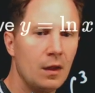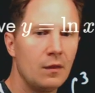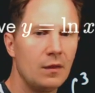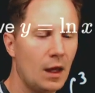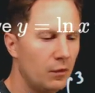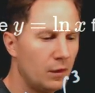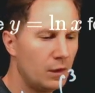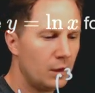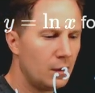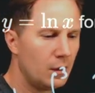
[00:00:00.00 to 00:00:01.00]
Now,
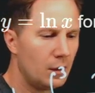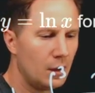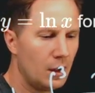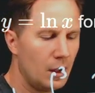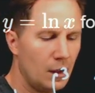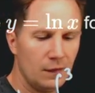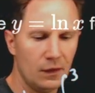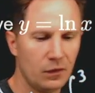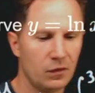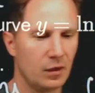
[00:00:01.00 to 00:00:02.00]
uh,
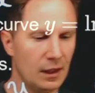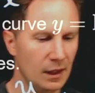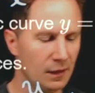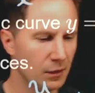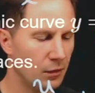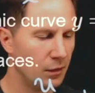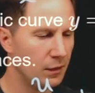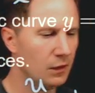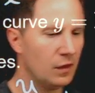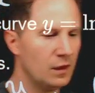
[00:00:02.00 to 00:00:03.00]
this, integr
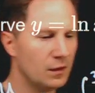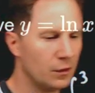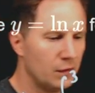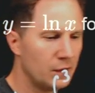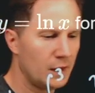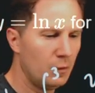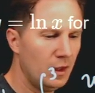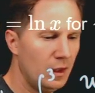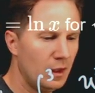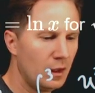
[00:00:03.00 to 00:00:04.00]
this integrand can
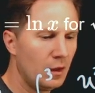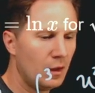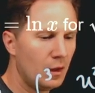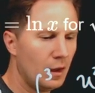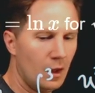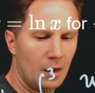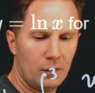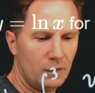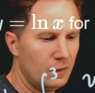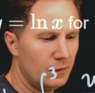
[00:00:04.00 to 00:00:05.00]
be uh,
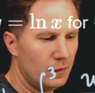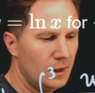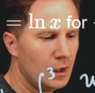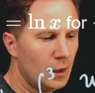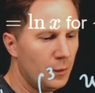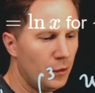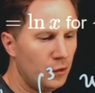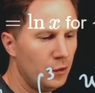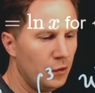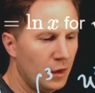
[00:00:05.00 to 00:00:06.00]
decomposed
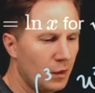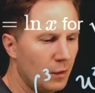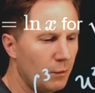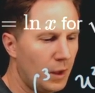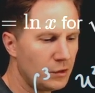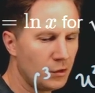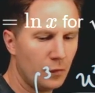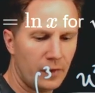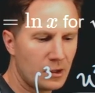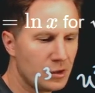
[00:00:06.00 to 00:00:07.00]
using partial
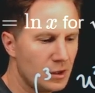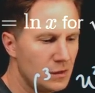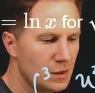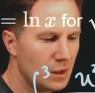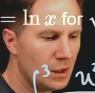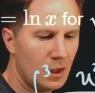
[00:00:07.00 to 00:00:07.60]
fractions.